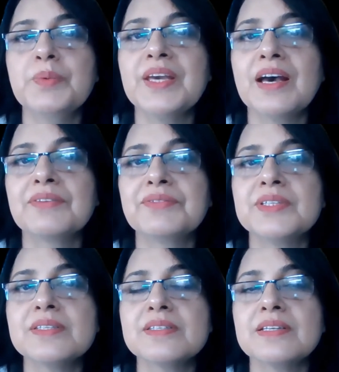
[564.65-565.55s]
We have
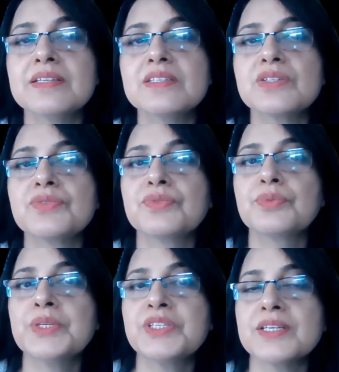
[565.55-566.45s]
this list
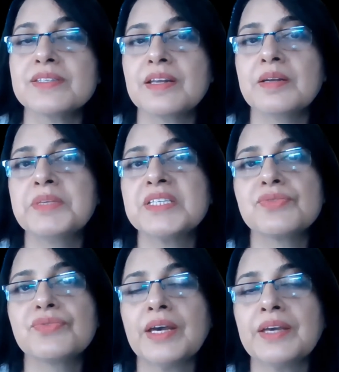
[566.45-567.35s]
which has
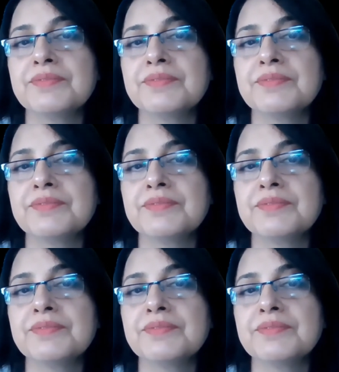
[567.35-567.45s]
elements 5,